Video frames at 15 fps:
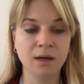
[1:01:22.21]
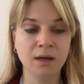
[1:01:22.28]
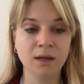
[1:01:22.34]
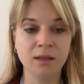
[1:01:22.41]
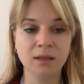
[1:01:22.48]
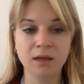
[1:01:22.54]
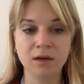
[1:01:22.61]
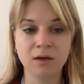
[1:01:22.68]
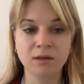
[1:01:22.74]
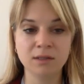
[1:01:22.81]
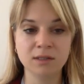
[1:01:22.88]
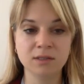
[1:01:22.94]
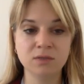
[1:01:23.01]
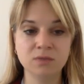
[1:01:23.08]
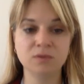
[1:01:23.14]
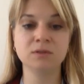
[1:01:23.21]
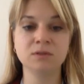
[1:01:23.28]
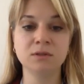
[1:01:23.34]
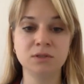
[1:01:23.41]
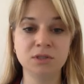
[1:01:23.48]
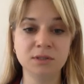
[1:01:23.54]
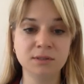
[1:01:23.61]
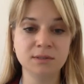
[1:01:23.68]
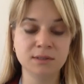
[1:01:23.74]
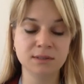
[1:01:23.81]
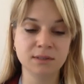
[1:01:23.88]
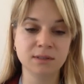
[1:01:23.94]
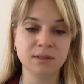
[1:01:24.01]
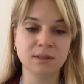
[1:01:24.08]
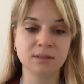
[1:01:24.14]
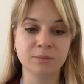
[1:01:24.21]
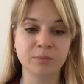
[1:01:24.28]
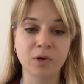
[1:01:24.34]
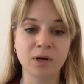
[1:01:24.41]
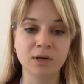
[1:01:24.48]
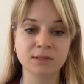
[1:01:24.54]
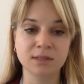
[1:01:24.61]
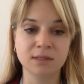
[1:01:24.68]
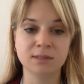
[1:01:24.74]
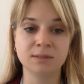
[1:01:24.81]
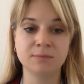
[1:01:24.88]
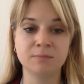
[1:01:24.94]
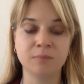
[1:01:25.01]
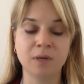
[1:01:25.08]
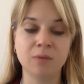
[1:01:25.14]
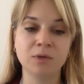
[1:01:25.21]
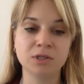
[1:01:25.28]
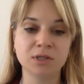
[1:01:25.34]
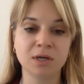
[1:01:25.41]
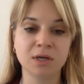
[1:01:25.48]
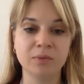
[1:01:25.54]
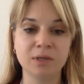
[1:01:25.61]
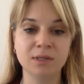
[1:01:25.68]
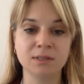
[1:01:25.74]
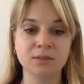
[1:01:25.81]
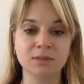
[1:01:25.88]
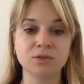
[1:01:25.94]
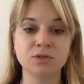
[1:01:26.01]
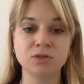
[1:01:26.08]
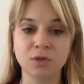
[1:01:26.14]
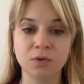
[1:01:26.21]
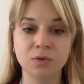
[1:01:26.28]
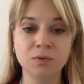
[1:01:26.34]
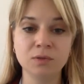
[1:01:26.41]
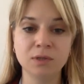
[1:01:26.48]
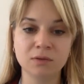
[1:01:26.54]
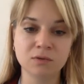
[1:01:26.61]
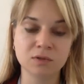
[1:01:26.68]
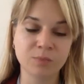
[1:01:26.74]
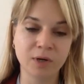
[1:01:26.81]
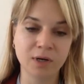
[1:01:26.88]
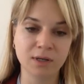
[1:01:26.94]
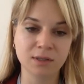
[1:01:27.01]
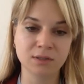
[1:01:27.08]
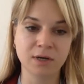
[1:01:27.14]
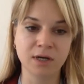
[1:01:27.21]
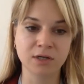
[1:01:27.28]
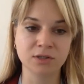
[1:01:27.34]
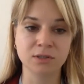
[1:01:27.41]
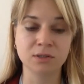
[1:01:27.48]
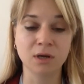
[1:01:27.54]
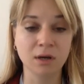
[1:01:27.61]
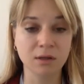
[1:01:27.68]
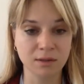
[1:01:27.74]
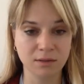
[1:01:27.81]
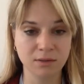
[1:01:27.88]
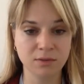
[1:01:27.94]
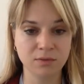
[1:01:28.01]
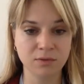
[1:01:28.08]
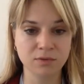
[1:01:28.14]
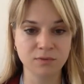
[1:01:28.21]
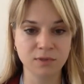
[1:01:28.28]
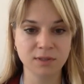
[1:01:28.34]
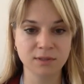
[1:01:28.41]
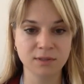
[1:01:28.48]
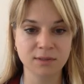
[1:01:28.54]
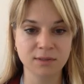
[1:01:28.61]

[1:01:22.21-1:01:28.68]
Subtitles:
In that context, due diligence is a process by which companies can show that those products are actually not linked to those risks.